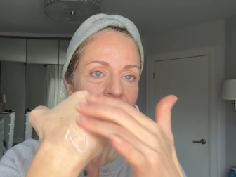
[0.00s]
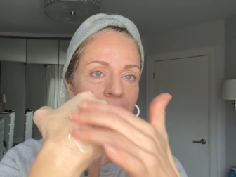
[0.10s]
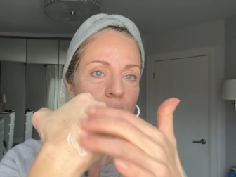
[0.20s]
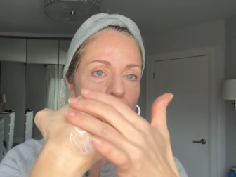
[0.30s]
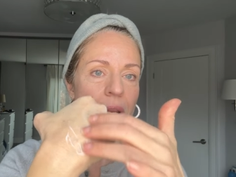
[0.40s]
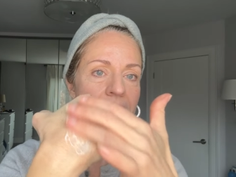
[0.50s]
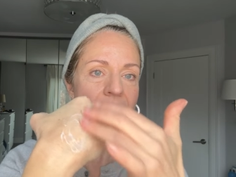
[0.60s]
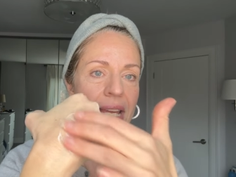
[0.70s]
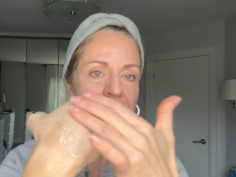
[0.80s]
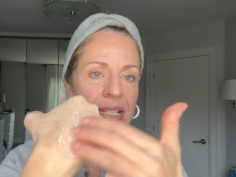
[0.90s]
into a
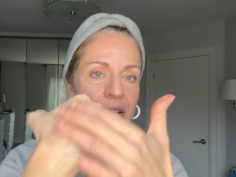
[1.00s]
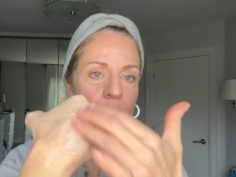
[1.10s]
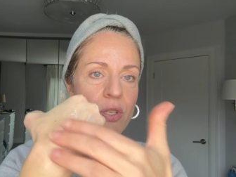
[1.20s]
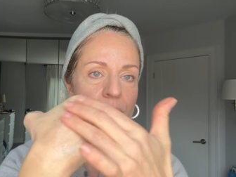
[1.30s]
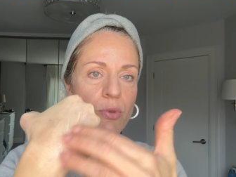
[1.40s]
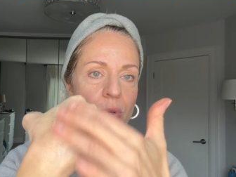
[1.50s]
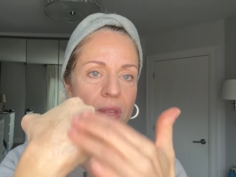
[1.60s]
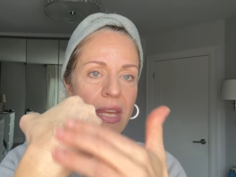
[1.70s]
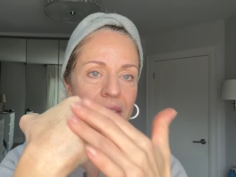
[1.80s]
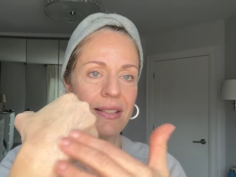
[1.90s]
nice little
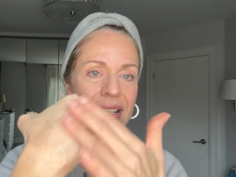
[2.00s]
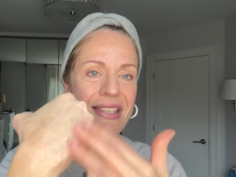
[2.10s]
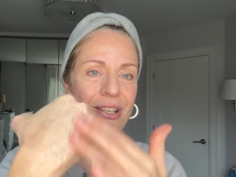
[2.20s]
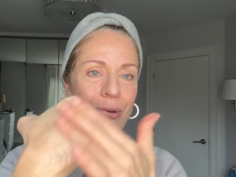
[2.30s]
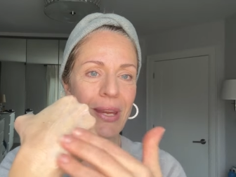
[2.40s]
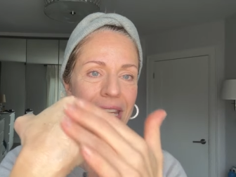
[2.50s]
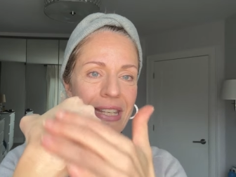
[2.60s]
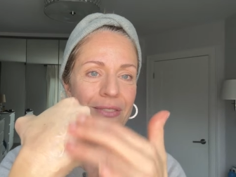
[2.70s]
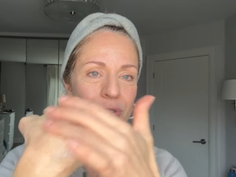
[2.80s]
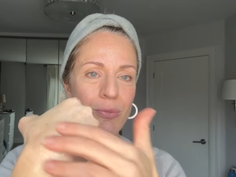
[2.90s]
smoothie, as
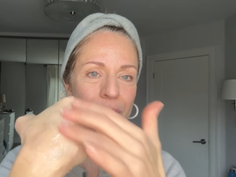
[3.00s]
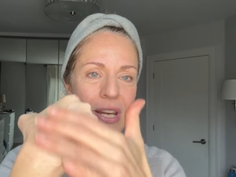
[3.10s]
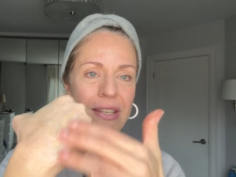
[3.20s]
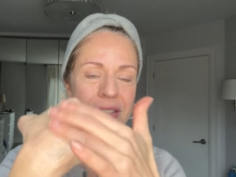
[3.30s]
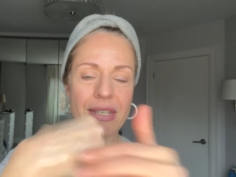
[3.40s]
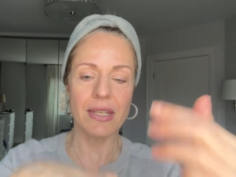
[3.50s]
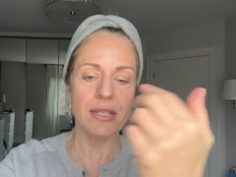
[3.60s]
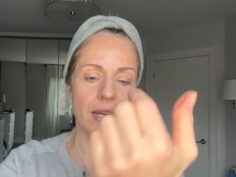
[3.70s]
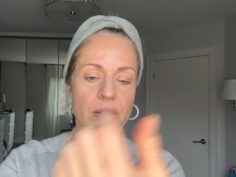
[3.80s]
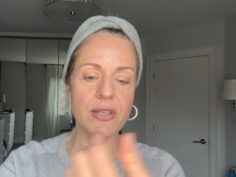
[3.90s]
Graydon from Graydon
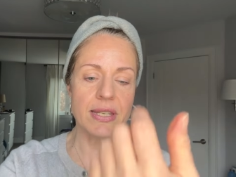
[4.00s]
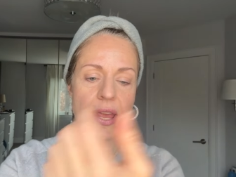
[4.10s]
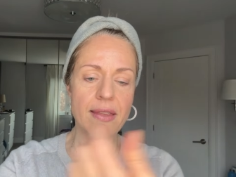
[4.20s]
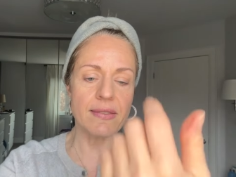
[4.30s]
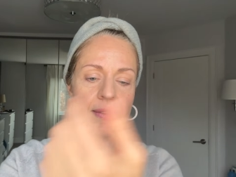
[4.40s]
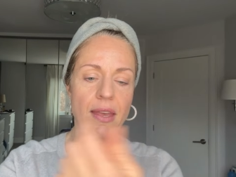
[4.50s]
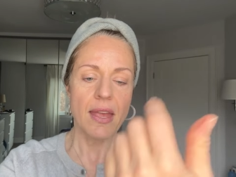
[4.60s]
Skincare says.